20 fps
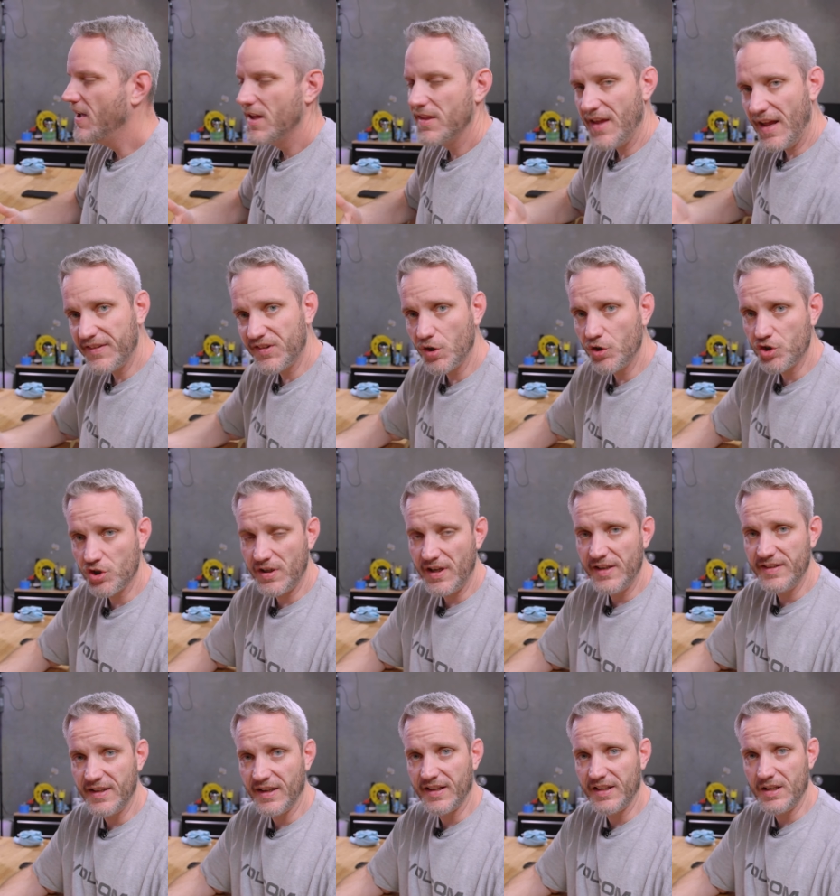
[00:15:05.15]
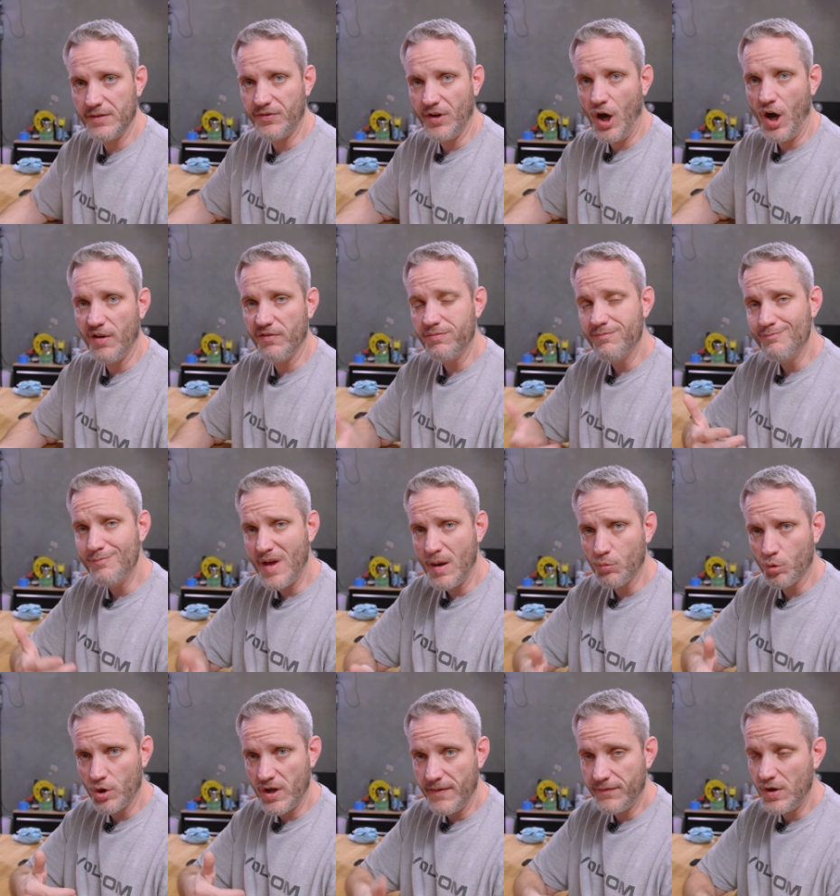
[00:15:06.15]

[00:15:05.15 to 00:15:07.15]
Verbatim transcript: That's usually indicative of memory.